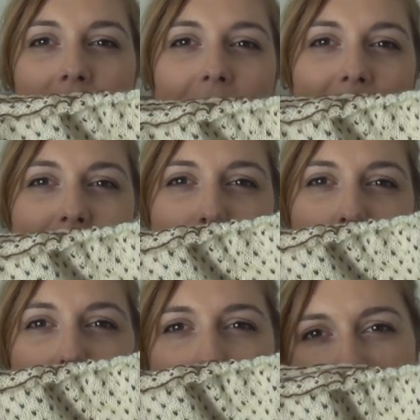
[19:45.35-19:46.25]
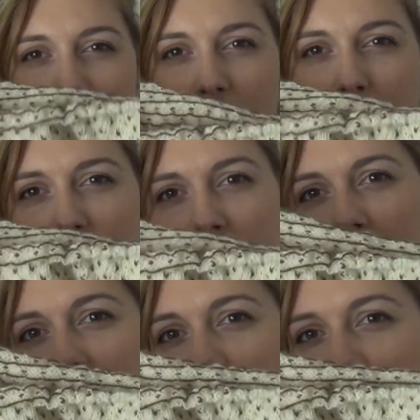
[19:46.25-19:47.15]
I knit a ribbing on a smaller
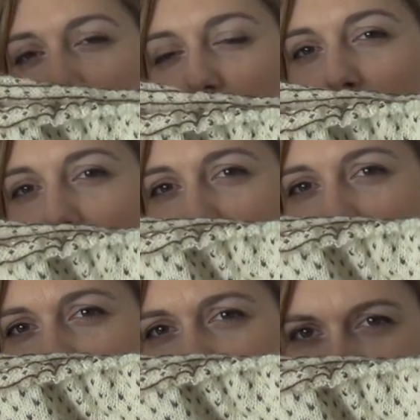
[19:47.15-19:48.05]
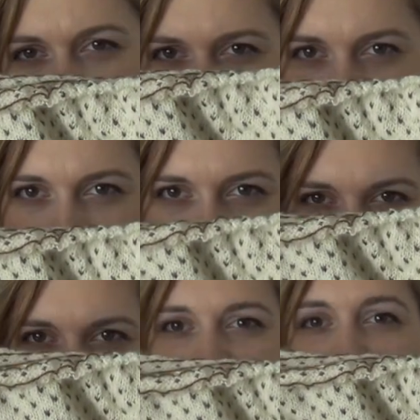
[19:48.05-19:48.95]
needle to make it a little bit more
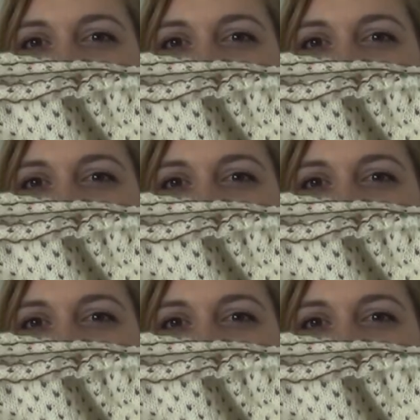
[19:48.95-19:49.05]
tight,